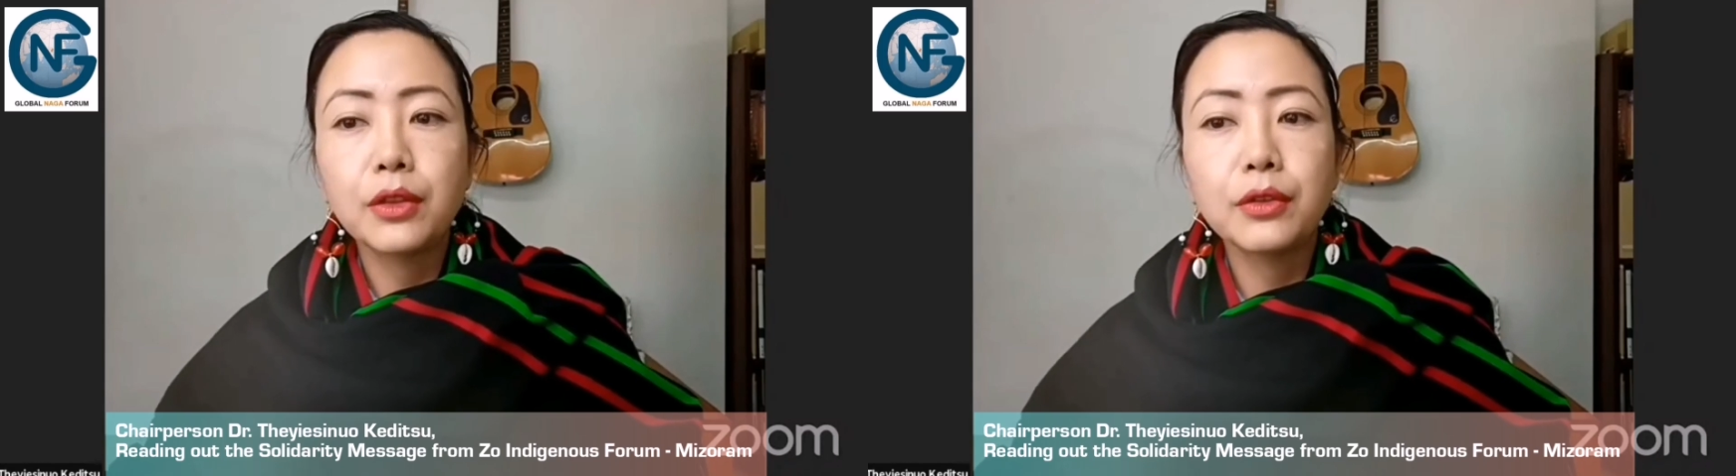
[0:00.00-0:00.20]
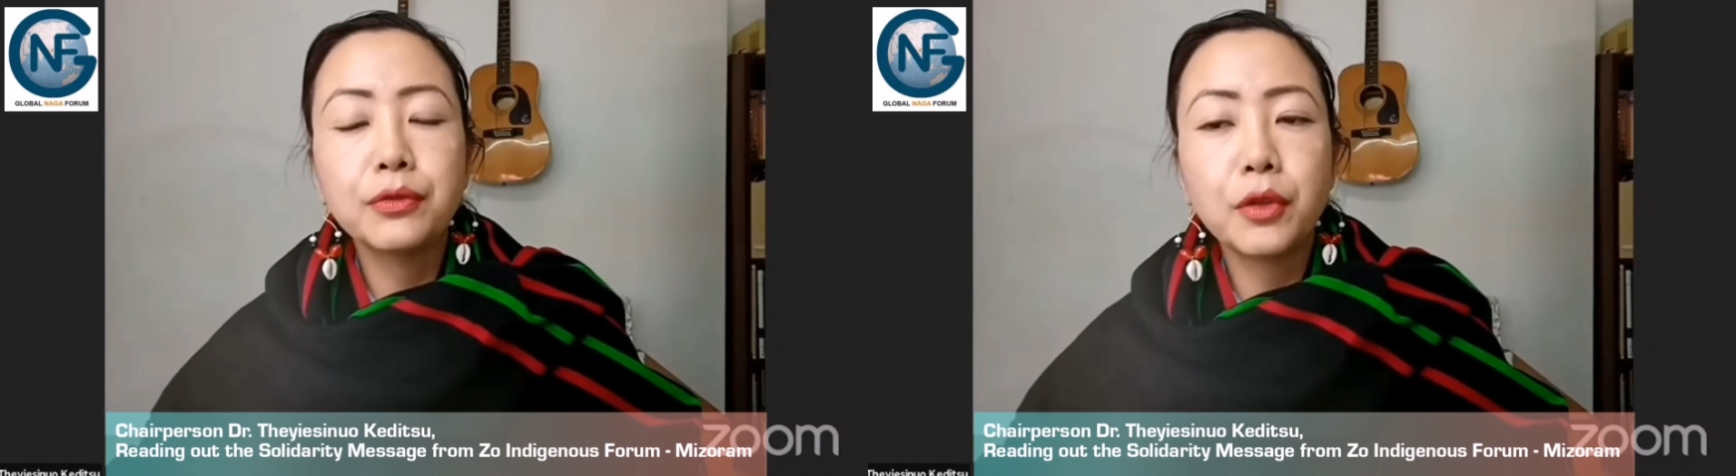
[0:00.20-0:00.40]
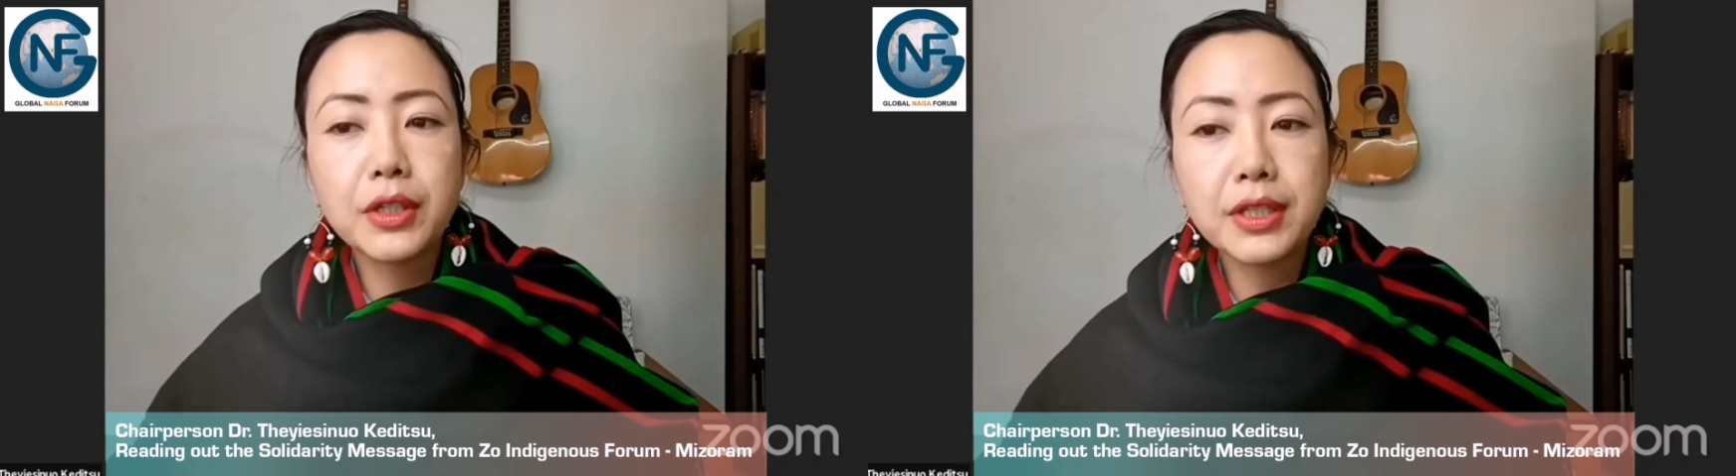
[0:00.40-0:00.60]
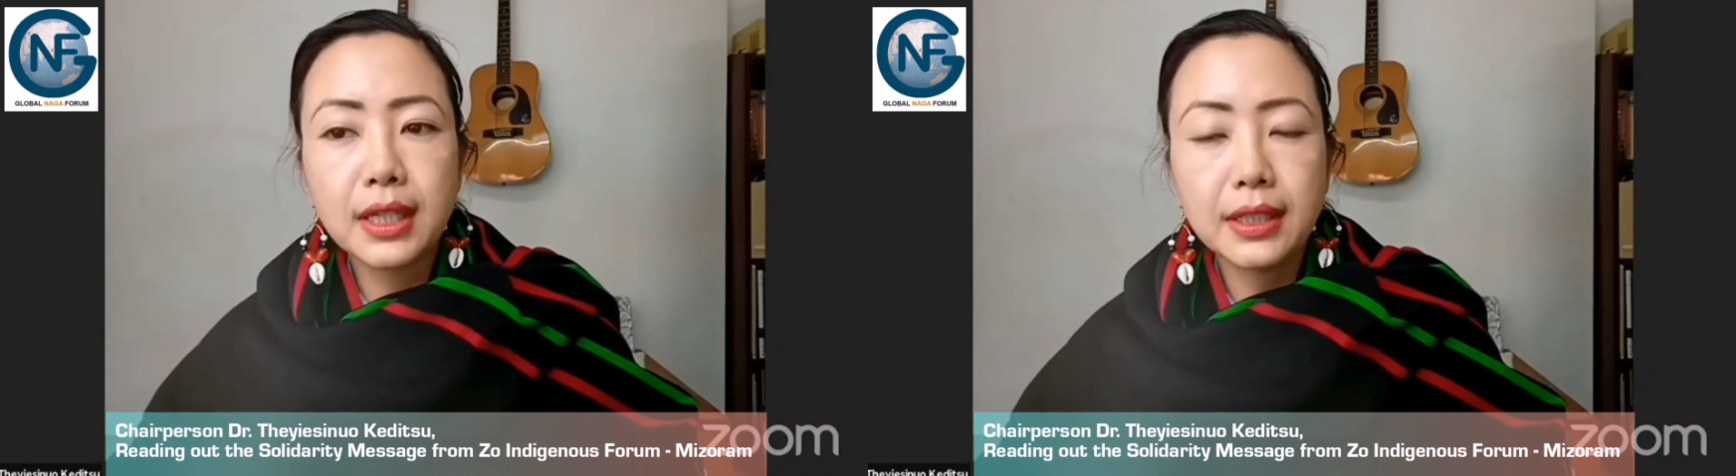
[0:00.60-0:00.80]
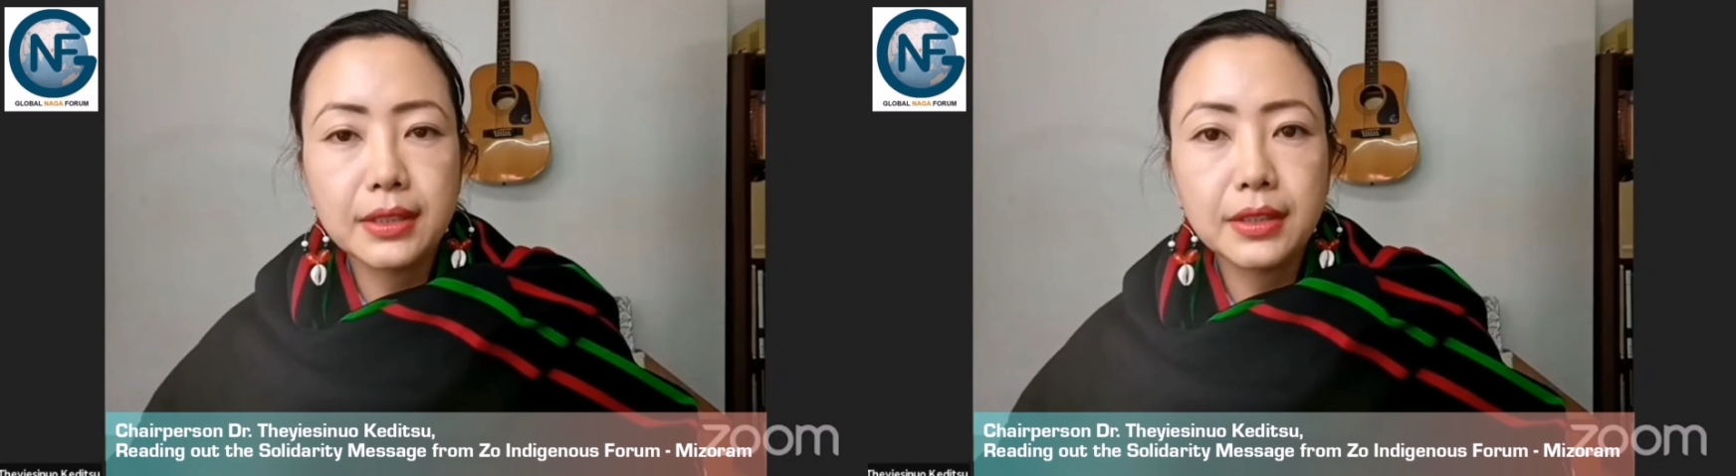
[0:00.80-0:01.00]
the
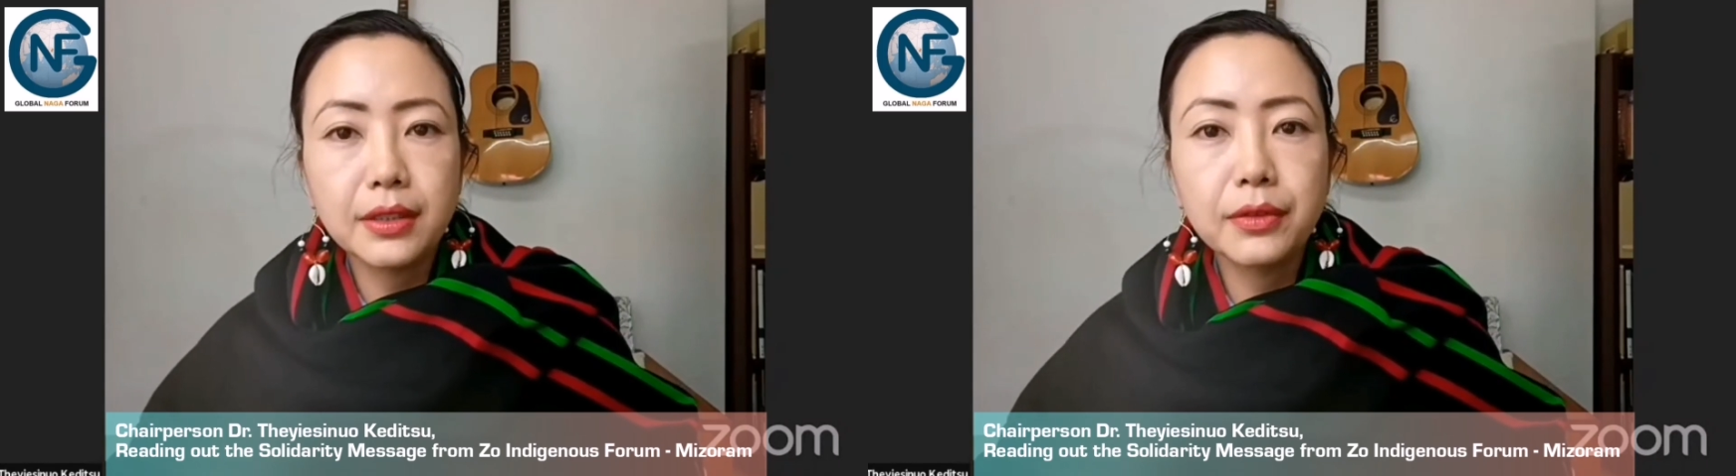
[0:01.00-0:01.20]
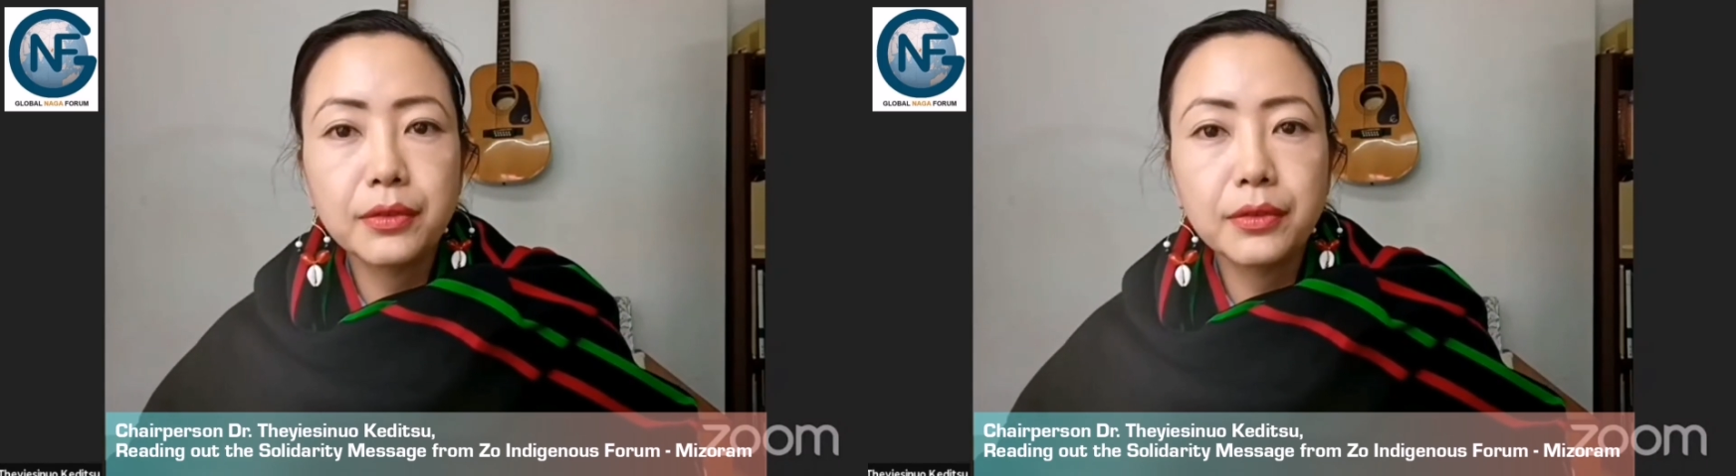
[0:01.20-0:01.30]
foresight of the